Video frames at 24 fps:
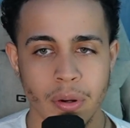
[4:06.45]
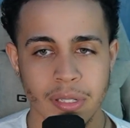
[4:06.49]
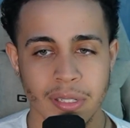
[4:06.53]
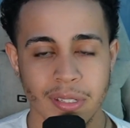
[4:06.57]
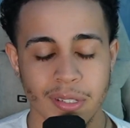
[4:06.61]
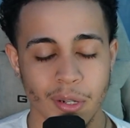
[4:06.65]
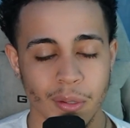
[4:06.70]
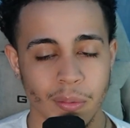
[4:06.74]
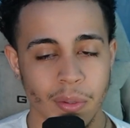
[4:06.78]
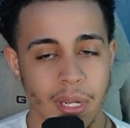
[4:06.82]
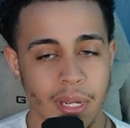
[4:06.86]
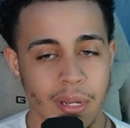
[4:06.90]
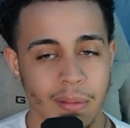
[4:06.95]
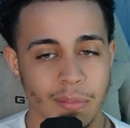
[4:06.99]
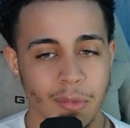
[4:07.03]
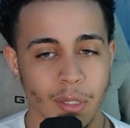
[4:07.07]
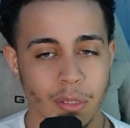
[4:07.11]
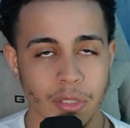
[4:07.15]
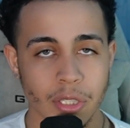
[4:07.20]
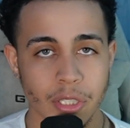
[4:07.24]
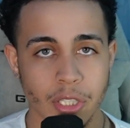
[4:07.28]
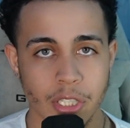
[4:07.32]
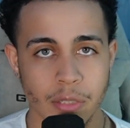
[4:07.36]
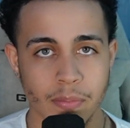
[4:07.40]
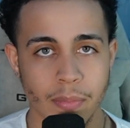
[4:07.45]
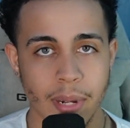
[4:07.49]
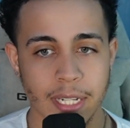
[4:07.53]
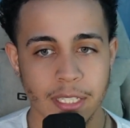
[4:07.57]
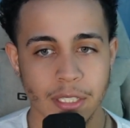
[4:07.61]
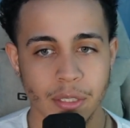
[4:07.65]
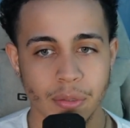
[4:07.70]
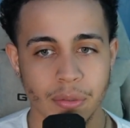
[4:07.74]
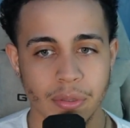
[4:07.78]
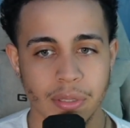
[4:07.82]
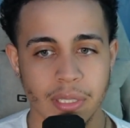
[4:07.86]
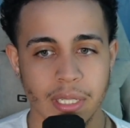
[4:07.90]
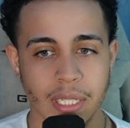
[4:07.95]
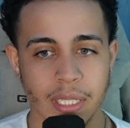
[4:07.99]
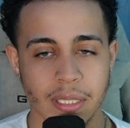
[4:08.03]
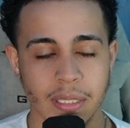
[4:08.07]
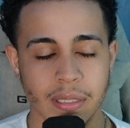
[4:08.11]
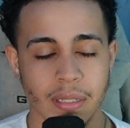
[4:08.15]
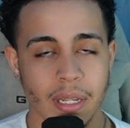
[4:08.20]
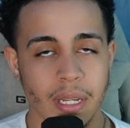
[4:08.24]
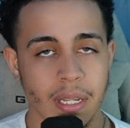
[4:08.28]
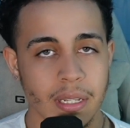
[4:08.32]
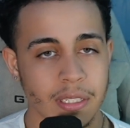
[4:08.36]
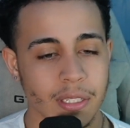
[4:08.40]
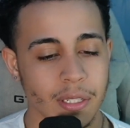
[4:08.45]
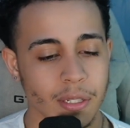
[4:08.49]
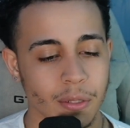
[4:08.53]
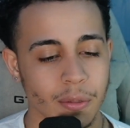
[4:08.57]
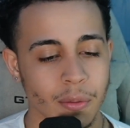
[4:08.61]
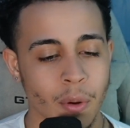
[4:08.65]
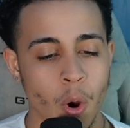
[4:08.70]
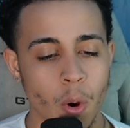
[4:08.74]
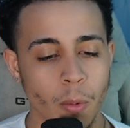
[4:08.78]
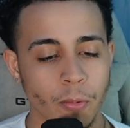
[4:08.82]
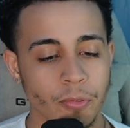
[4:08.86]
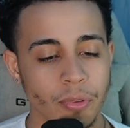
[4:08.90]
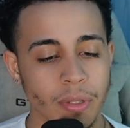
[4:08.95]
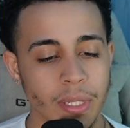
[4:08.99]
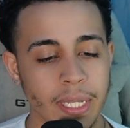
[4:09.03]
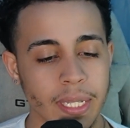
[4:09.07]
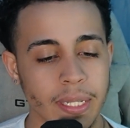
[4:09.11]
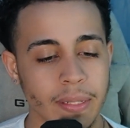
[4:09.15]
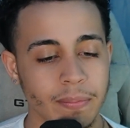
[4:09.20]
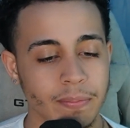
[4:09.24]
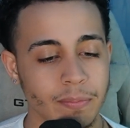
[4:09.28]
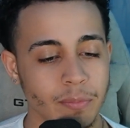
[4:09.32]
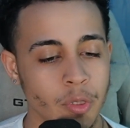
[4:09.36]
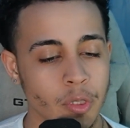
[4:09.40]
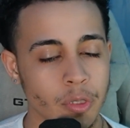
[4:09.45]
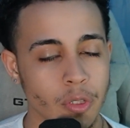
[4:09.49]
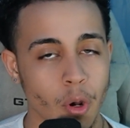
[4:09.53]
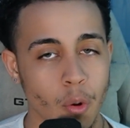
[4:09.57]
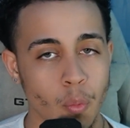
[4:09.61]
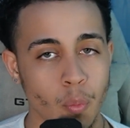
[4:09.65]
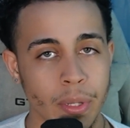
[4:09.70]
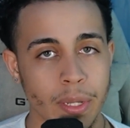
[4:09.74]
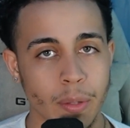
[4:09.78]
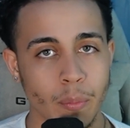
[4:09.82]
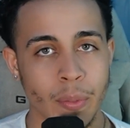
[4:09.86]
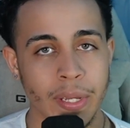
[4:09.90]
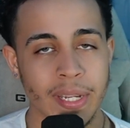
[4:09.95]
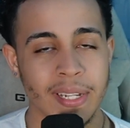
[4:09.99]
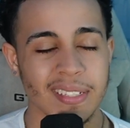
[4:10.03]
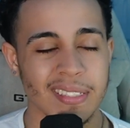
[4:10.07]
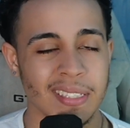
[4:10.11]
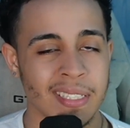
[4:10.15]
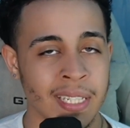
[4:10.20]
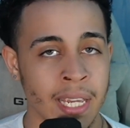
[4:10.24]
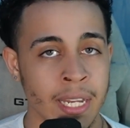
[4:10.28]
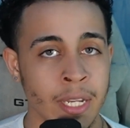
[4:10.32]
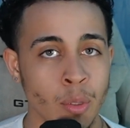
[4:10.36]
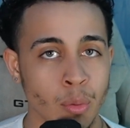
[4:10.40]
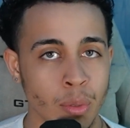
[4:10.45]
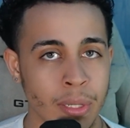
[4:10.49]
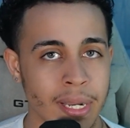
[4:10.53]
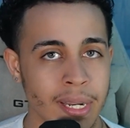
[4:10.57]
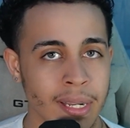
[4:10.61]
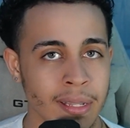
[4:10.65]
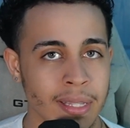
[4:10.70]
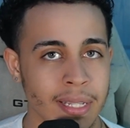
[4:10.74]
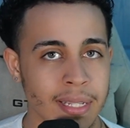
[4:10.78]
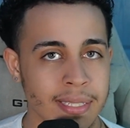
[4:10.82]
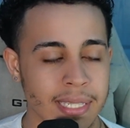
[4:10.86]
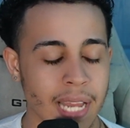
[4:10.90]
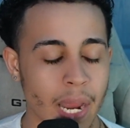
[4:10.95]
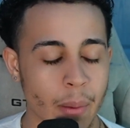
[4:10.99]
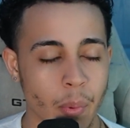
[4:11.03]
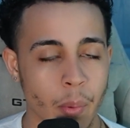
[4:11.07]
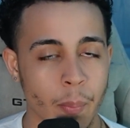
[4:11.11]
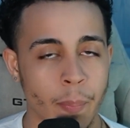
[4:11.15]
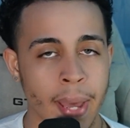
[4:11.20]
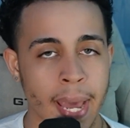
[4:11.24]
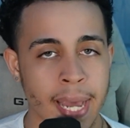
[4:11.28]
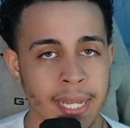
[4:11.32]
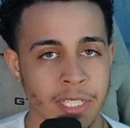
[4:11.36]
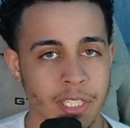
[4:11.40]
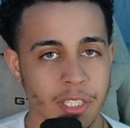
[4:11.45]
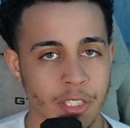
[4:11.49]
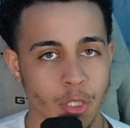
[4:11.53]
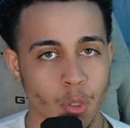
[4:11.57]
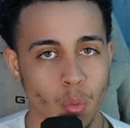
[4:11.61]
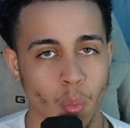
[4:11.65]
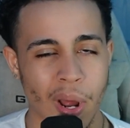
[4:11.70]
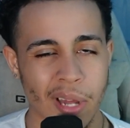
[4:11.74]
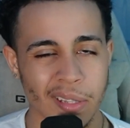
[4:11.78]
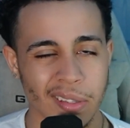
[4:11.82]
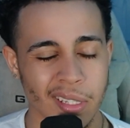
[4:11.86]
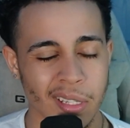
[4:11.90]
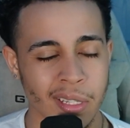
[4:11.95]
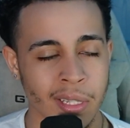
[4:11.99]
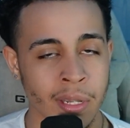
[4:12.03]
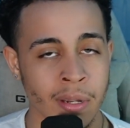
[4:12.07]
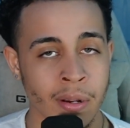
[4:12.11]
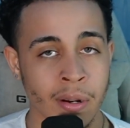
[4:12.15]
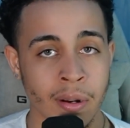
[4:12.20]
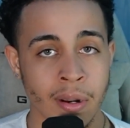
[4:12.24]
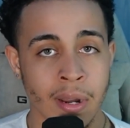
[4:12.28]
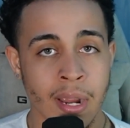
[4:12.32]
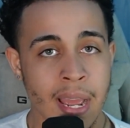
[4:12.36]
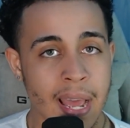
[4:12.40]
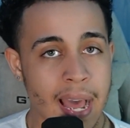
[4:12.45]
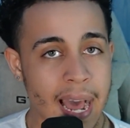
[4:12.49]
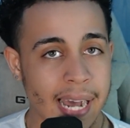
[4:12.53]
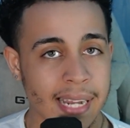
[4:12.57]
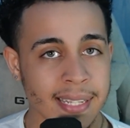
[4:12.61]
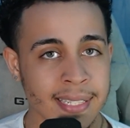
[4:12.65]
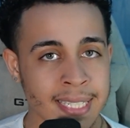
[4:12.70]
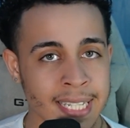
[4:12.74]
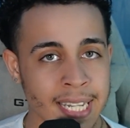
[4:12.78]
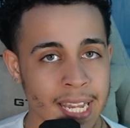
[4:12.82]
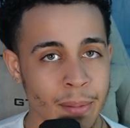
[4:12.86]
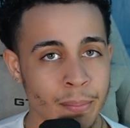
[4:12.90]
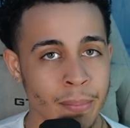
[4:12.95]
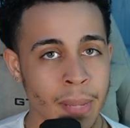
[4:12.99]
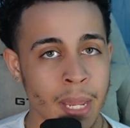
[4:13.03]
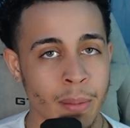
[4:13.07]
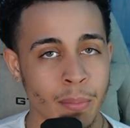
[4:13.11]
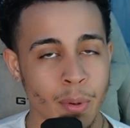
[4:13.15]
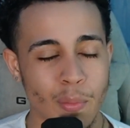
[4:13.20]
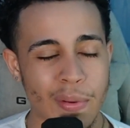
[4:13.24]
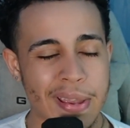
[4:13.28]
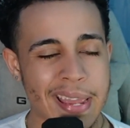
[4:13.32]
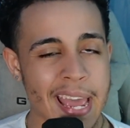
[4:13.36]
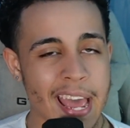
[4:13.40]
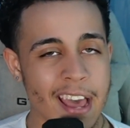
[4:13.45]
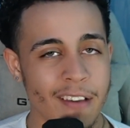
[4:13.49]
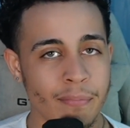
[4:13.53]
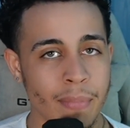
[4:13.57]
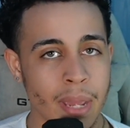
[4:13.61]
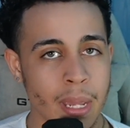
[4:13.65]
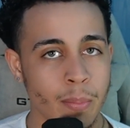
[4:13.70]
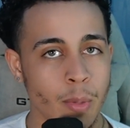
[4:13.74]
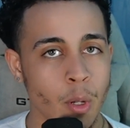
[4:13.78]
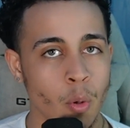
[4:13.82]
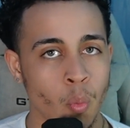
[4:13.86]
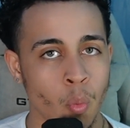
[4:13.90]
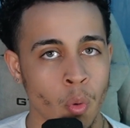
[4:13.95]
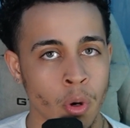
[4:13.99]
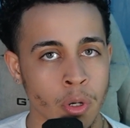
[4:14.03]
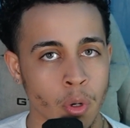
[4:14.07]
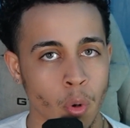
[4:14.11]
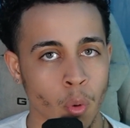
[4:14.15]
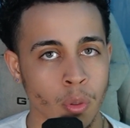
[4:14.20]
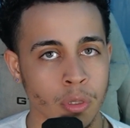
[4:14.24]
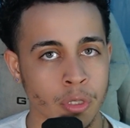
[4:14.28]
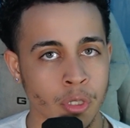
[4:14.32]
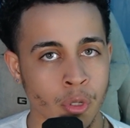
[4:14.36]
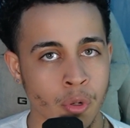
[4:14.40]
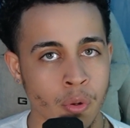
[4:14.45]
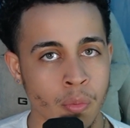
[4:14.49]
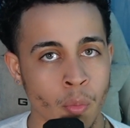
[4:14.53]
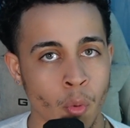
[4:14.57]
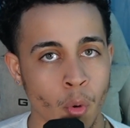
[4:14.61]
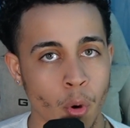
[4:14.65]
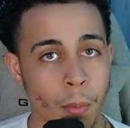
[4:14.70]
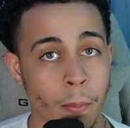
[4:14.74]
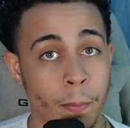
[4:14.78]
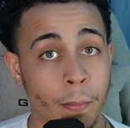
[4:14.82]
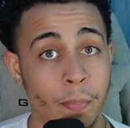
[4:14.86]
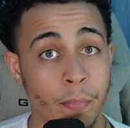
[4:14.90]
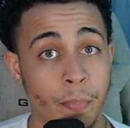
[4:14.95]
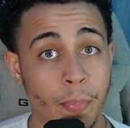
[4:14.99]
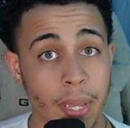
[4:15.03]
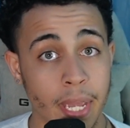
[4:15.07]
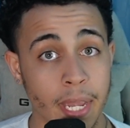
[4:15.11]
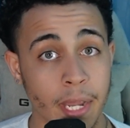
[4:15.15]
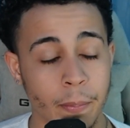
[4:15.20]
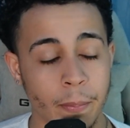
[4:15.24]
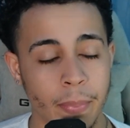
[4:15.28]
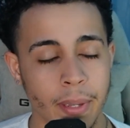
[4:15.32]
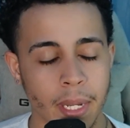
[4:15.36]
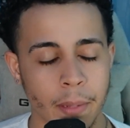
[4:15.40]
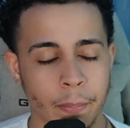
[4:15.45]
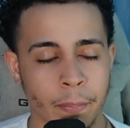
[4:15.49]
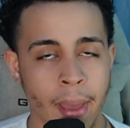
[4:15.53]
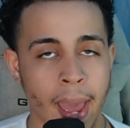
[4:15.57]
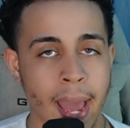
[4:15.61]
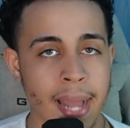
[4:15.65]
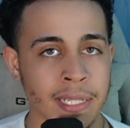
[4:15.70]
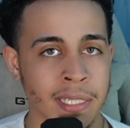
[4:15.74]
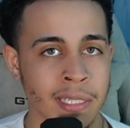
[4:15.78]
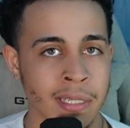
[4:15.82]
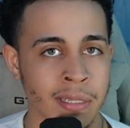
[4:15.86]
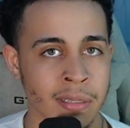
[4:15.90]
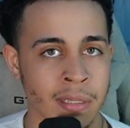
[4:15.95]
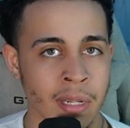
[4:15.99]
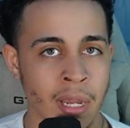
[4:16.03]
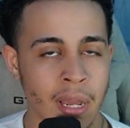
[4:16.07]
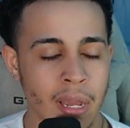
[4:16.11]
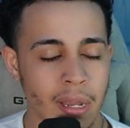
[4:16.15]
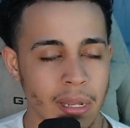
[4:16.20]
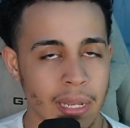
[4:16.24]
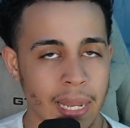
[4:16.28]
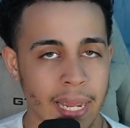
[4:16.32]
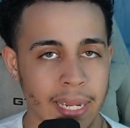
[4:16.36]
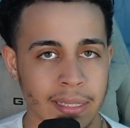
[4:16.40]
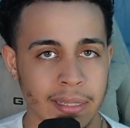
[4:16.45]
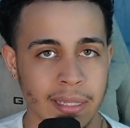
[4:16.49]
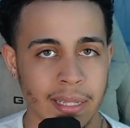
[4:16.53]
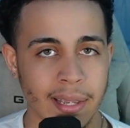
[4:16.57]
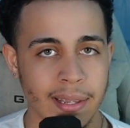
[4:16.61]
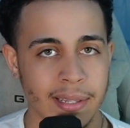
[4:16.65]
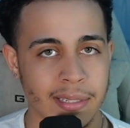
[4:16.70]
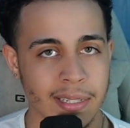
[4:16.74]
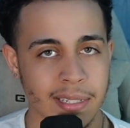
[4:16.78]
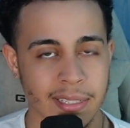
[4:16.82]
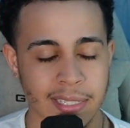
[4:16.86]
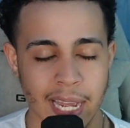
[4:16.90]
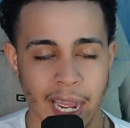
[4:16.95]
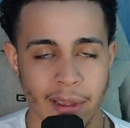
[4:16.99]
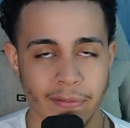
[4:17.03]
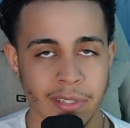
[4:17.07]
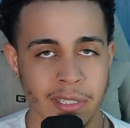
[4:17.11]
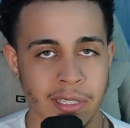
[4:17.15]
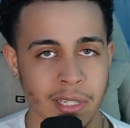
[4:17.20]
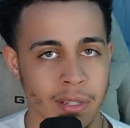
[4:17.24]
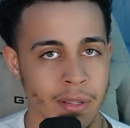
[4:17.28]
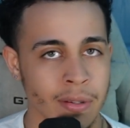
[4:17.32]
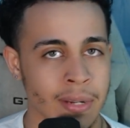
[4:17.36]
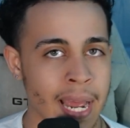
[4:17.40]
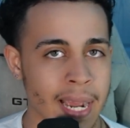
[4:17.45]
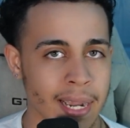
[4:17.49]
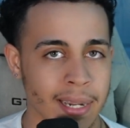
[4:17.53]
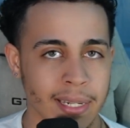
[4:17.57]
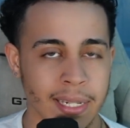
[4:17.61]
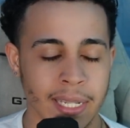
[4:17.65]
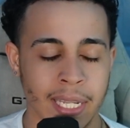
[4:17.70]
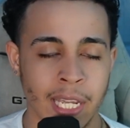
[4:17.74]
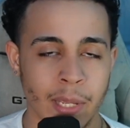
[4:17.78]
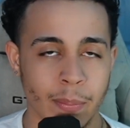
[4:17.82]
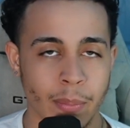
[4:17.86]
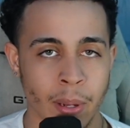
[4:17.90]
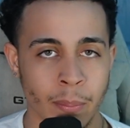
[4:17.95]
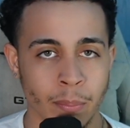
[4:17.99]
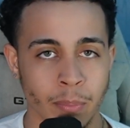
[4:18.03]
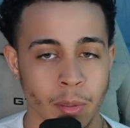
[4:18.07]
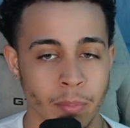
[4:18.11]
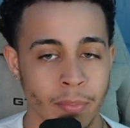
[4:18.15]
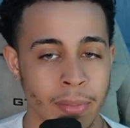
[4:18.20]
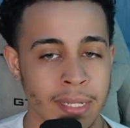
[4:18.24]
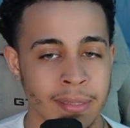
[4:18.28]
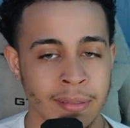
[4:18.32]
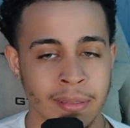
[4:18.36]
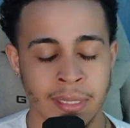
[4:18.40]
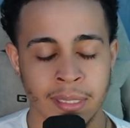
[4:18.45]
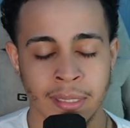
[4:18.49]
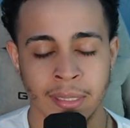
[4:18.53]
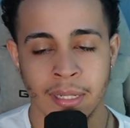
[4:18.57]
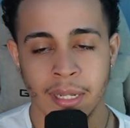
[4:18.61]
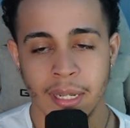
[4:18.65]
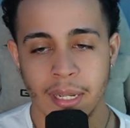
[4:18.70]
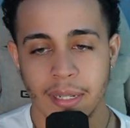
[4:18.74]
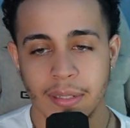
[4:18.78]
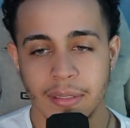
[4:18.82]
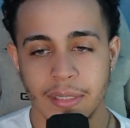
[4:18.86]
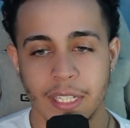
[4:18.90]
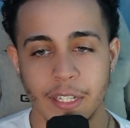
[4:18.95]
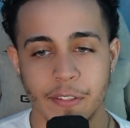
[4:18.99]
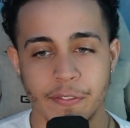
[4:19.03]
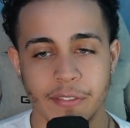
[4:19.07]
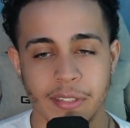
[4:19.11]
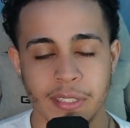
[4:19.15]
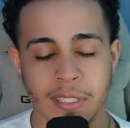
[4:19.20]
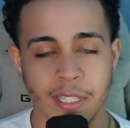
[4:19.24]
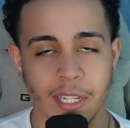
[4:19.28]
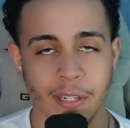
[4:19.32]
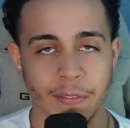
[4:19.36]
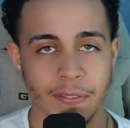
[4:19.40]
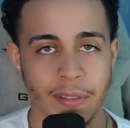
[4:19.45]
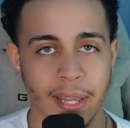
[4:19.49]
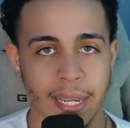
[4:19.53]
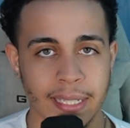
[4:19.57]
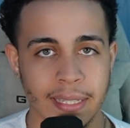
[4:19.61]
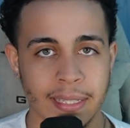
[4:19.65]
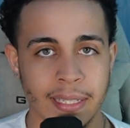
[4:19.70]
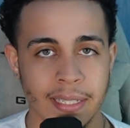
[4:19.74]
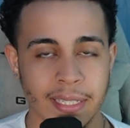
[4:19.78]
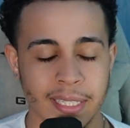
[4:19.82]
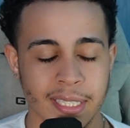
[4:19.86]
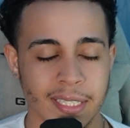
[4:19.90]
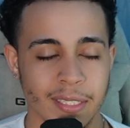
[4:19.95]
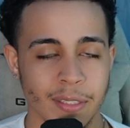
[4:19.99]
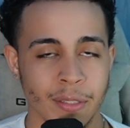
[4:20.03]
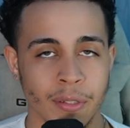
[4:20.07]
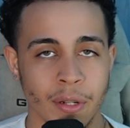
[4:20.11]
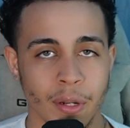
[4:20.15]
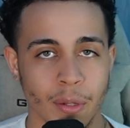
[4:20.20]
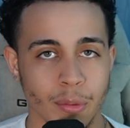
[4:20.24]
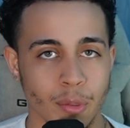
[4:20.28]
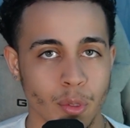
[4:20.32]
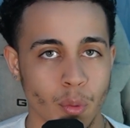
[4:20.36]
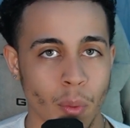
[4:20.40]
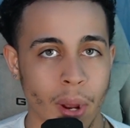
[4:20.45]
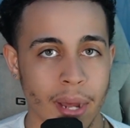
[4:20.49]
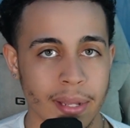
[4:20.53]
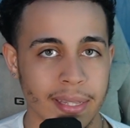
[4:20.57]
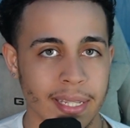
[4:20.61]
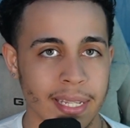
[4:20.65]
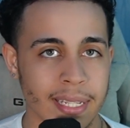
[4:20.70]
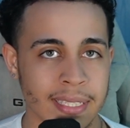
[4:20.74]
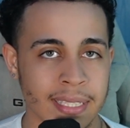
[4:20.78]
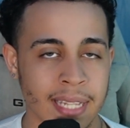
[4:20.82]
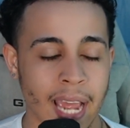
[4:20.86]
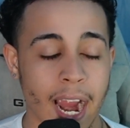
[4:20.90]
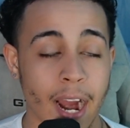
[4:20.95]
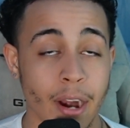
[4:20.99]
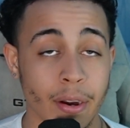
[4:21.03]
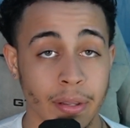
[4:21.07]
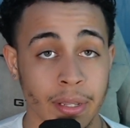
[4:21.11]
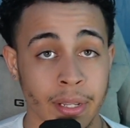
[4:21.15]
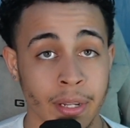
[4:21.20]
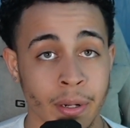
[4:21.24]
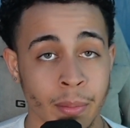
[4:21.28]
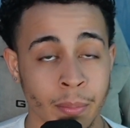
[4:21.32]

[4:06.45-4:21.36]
So those are just my 2 cents. So hopefully, you know, we continue getting these type of patches throughout the year. I say maybe we have maybe 1 or 2 more big patches like these, because obviously they're not going to keep implementing different stuff like this, you know, throughout the entire year.